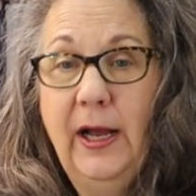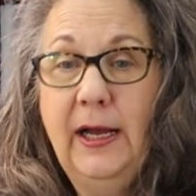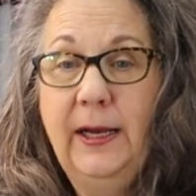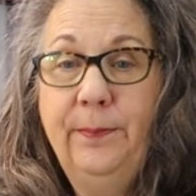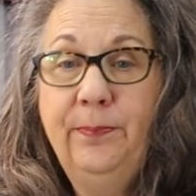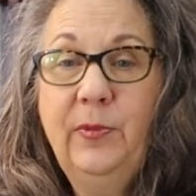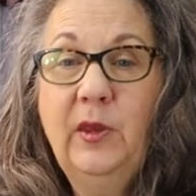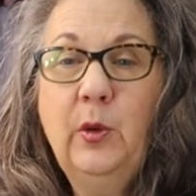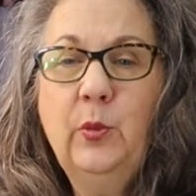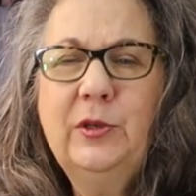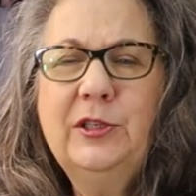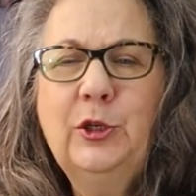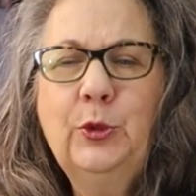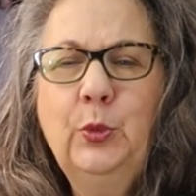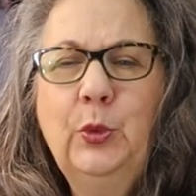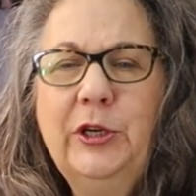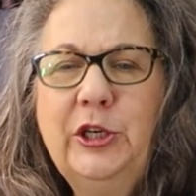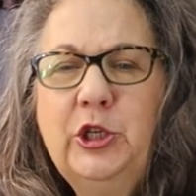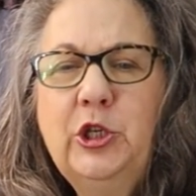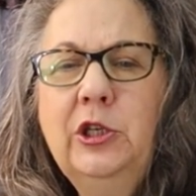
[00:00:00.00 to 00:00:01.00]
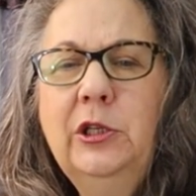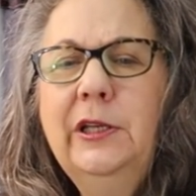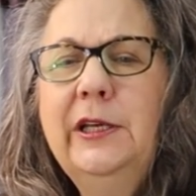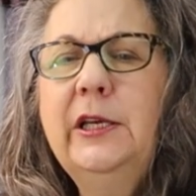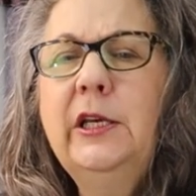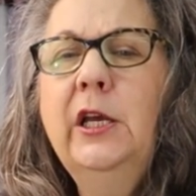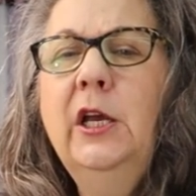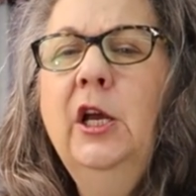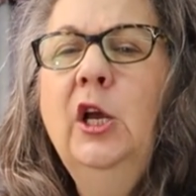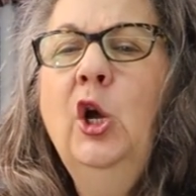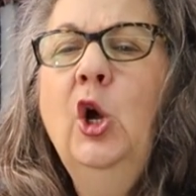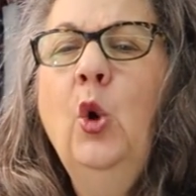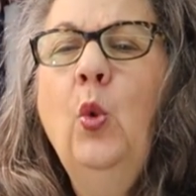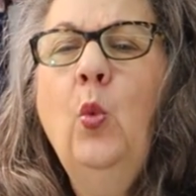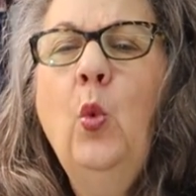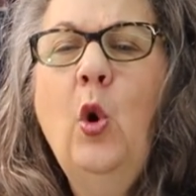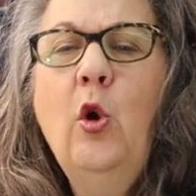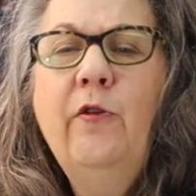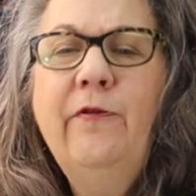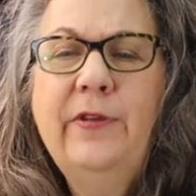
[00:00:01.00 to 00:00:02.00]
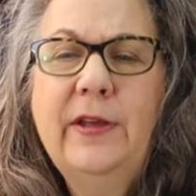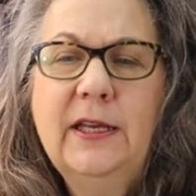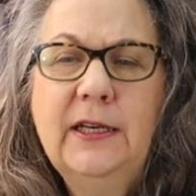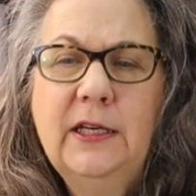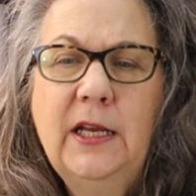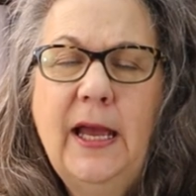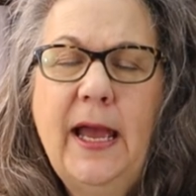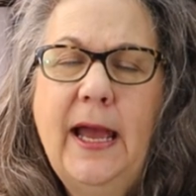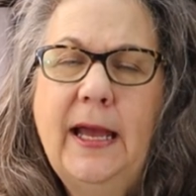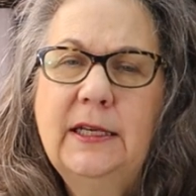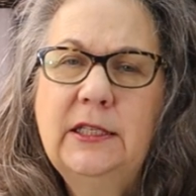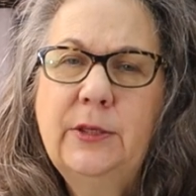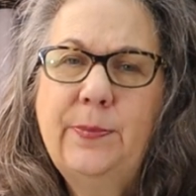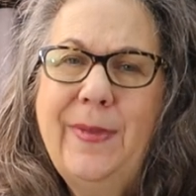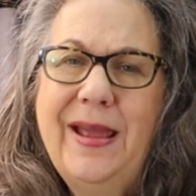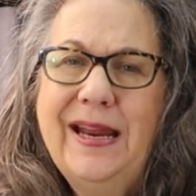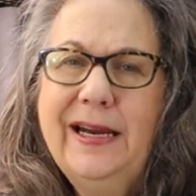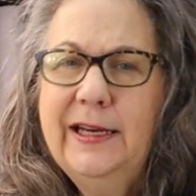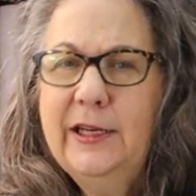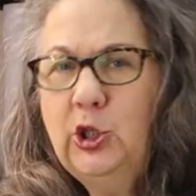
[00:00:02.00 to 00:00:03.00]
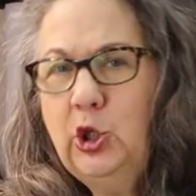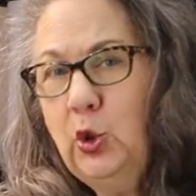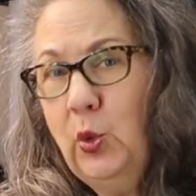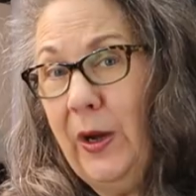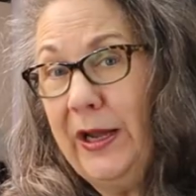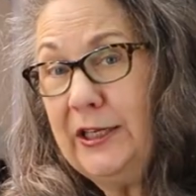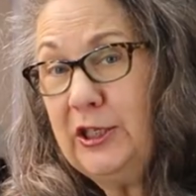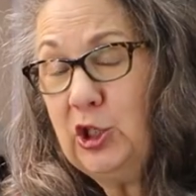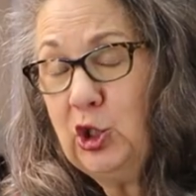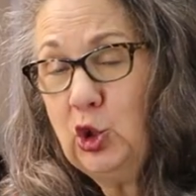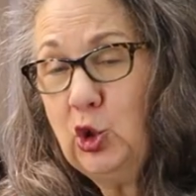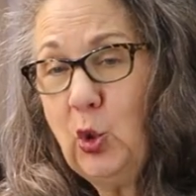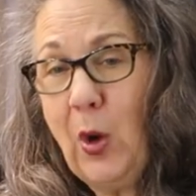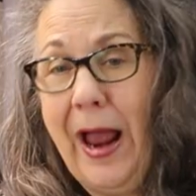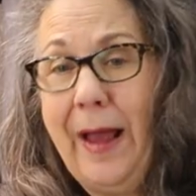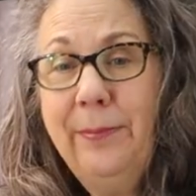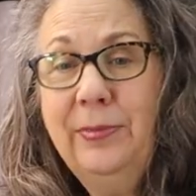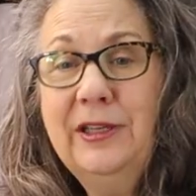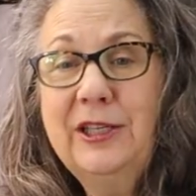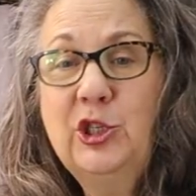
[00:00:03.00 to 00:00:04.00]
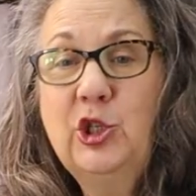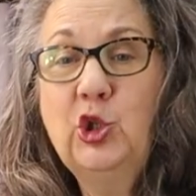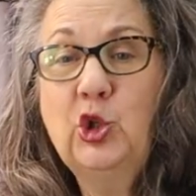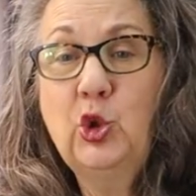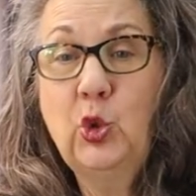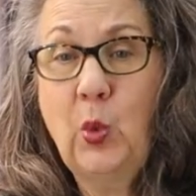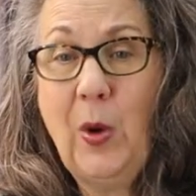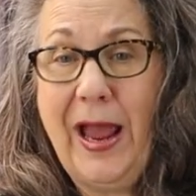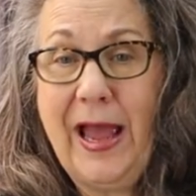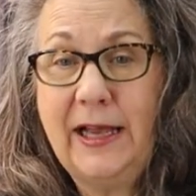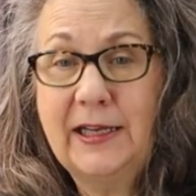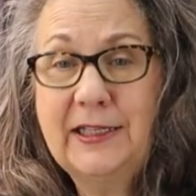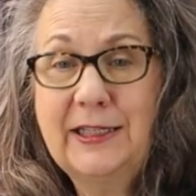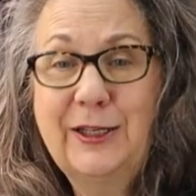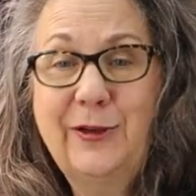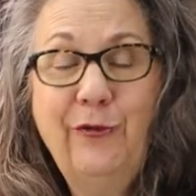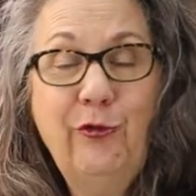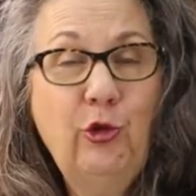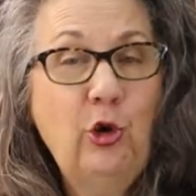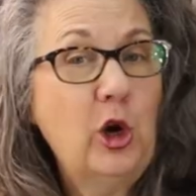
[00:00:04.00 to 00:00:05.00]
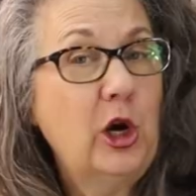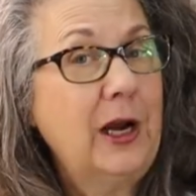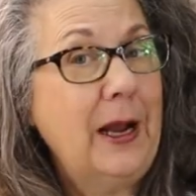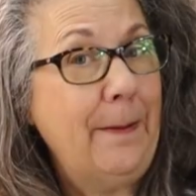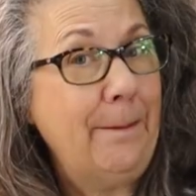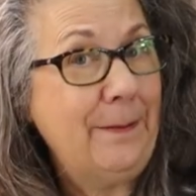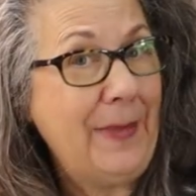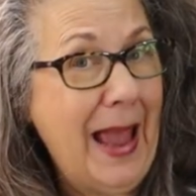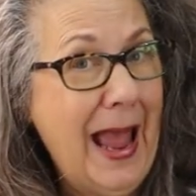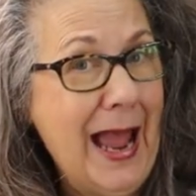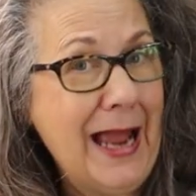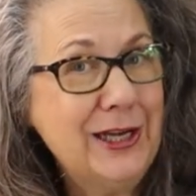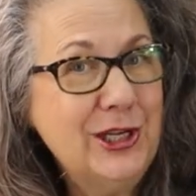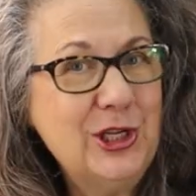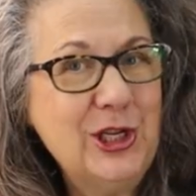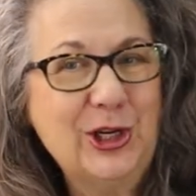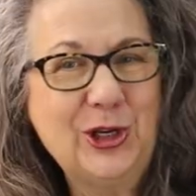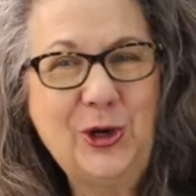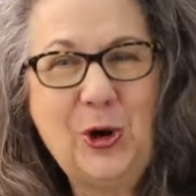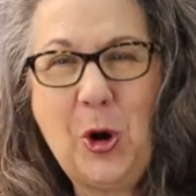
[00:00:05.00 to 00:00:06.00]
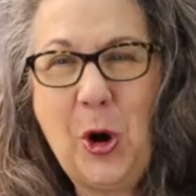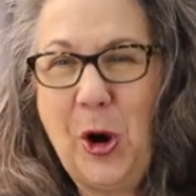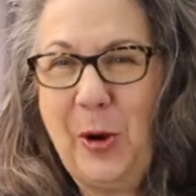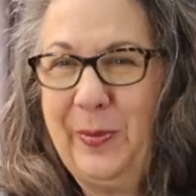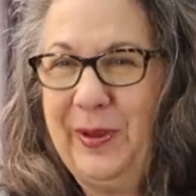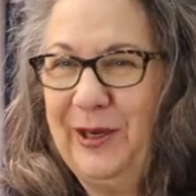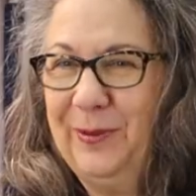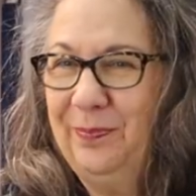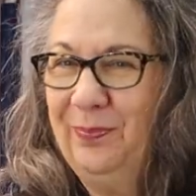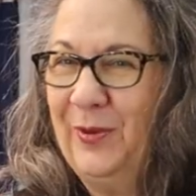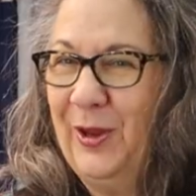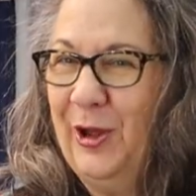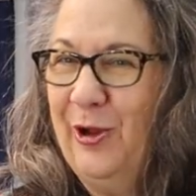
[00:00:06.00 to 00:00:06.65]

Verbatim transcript: um, that was originally woven and made into a strapless dress for a companion garment